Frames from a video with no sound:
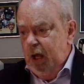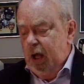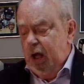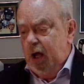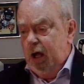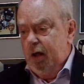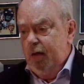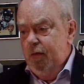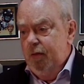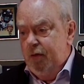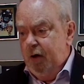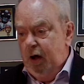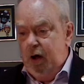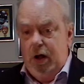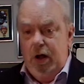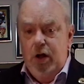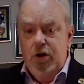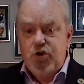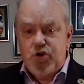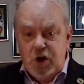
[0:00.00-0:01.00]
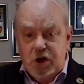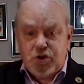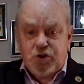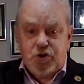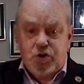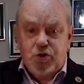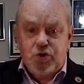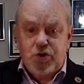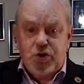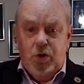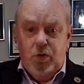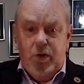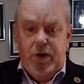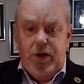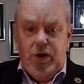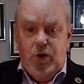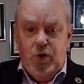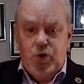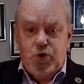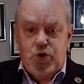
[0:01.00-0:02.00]
The gestures that we
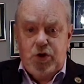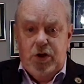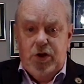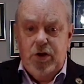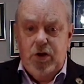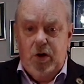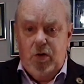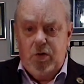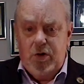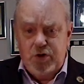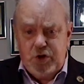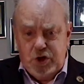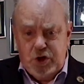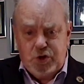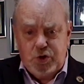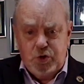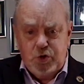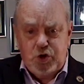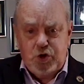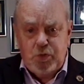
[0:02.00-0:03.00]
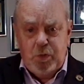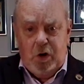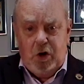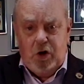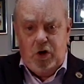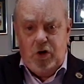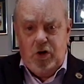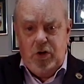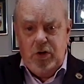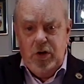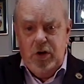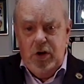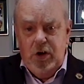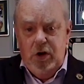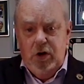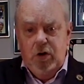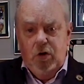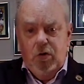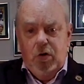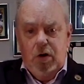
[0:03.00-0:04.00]
use, are gestures small
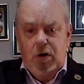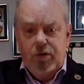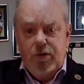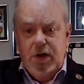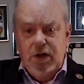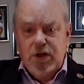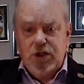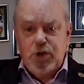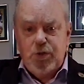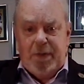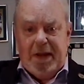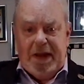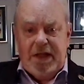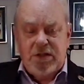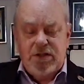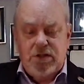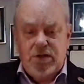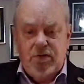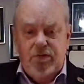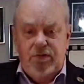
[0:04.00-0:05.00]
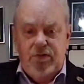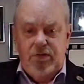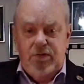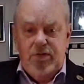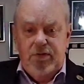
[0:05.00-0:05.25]
or are they expansive?